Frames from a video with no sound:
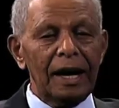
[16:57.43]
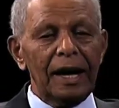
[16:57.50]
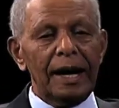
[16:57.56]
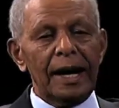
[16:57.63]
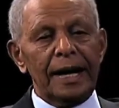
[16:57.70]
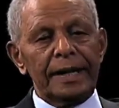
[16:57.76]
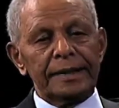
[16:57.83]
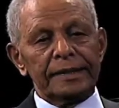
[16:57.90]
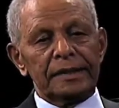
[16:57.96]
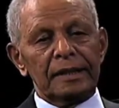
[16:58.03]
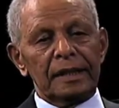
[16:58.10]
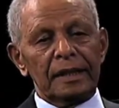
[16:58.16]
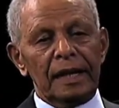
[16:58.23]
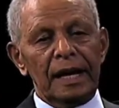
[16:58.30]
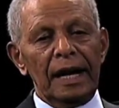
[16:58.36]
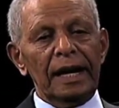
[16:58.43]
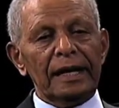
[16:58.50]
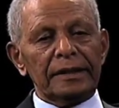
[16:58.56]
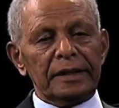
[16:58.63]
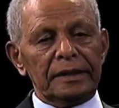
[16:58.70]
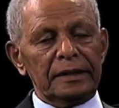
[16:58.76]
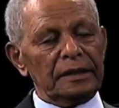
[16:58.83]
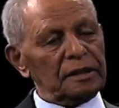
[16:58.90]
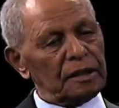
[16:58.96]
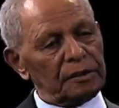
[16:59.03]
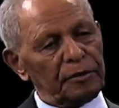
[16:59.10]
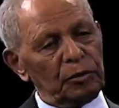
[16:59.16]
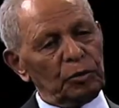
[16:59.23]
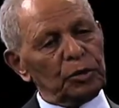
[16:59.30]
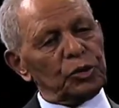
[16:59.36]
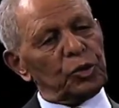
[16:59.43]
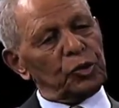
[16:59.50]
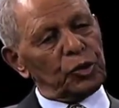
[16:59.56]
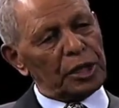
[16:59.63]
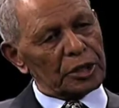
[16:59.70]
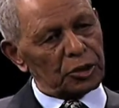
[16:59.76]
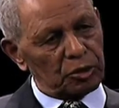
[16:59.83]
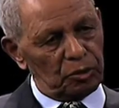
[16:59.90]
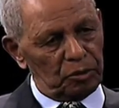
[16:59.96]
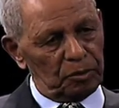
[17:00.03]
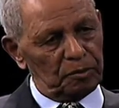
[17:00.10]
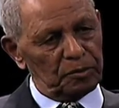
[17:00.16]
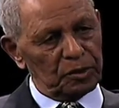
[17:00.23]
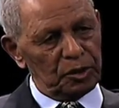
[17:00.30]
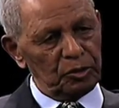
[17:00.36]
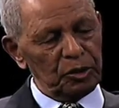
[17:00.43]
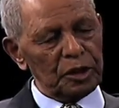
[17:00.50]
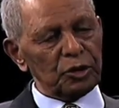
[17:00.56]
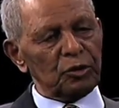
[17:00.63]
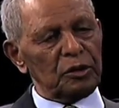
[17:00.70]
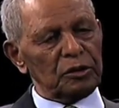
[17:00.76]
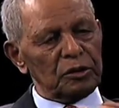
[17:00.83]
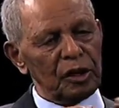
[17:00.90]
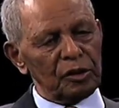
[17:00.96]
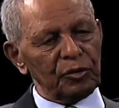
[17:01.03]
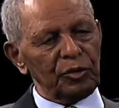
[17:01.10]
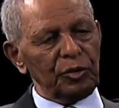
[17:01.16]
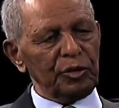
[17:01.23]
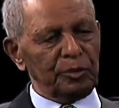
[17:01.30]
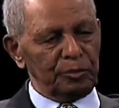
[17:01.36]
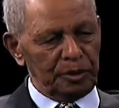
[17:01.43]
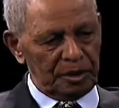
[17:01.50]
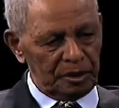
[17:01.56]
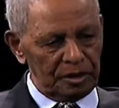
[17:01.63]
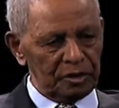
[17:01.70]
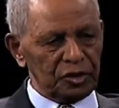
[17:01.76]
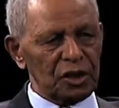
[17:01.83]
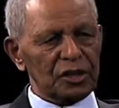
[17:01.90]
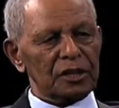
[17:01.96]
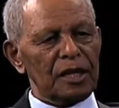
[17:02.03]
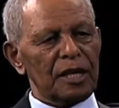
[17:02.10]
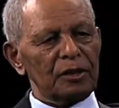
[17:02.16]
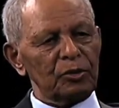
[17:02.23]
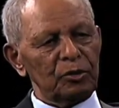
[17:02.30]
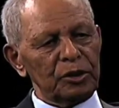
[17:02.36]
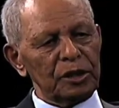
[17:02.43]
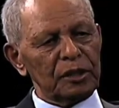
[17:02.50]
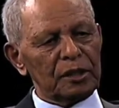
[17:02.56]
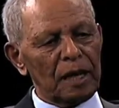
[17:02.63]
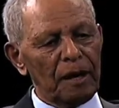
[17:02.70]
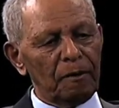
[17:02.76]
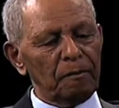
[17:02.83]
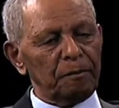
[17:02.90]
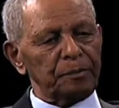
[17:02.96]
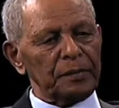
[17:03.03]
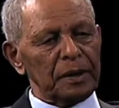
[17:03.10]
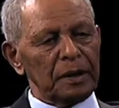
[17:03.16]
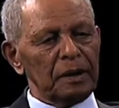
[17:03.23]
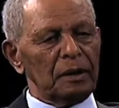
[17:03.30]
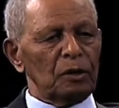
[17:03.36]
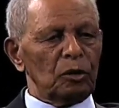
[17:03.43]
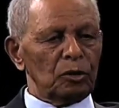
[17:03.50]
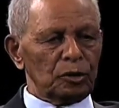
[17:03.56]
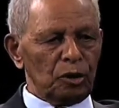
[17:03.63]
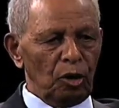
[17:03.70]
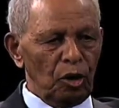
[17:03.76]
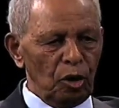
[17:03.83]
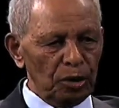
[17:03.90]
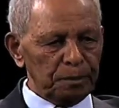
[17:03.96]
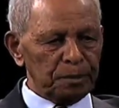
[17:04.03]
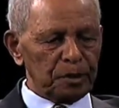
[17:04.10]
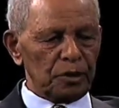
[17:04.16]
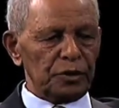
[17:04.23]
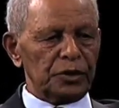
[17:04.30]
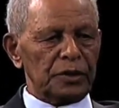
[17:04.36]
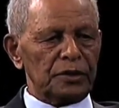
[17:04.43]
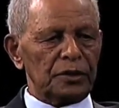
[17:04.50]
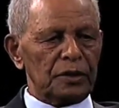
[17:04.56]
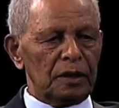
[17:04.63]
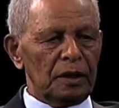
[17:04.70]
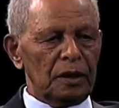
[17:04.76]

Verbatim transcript: And I had an interview with UNESCO. The UNESCO interviewed me, just like you did now, the whole process.